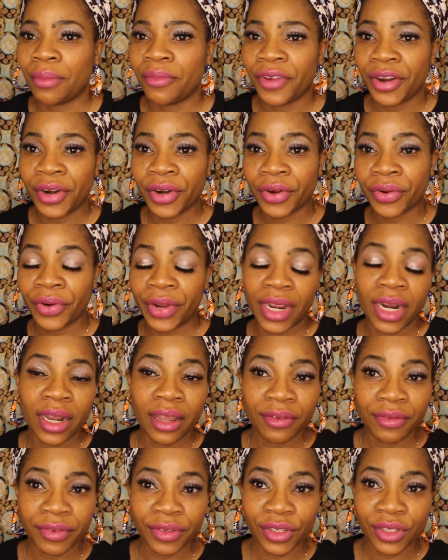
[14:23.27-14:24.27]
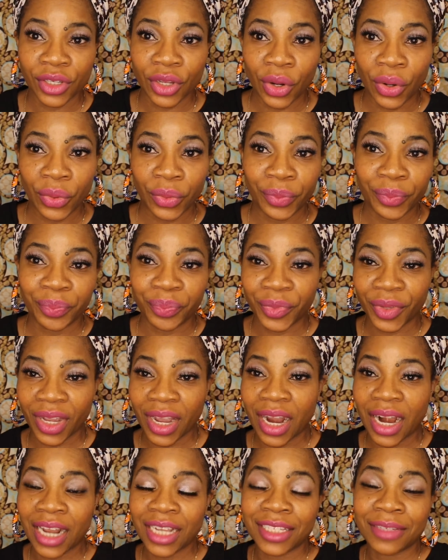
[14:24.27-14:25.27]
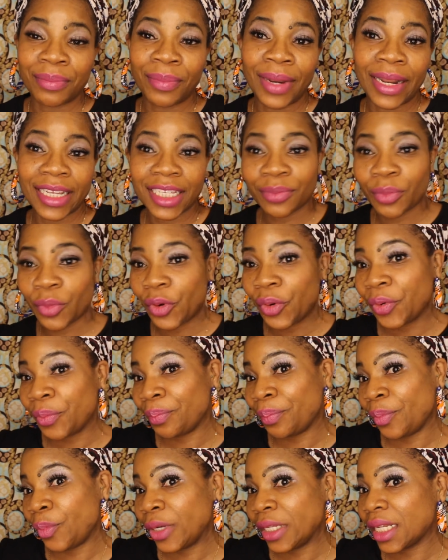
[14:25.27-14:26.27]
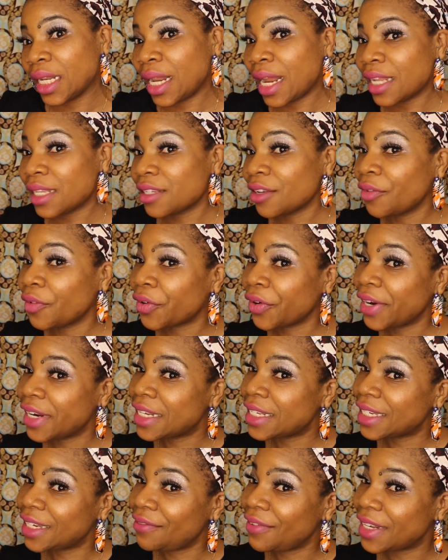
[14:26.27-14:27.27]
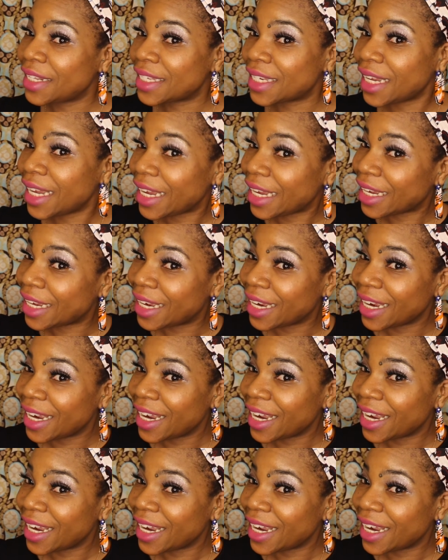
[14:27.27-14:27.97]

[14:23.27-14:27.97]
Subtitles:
I'm very creative, so God has blessed me with lots of creativity.